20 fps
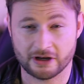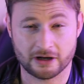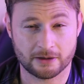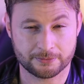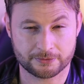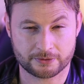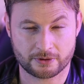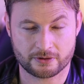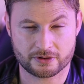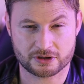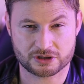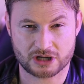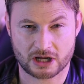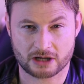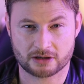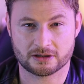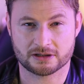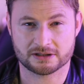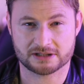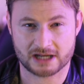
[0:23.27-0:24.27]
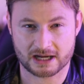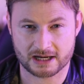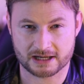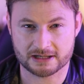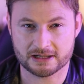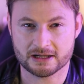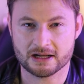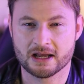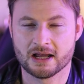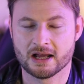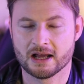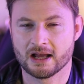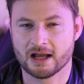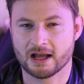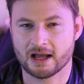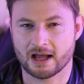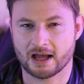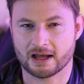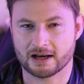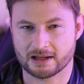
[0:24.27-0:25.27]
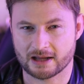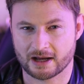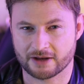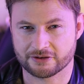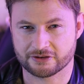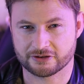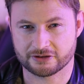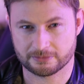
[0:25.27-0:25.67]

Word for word: Helps grow the channel a ton and allows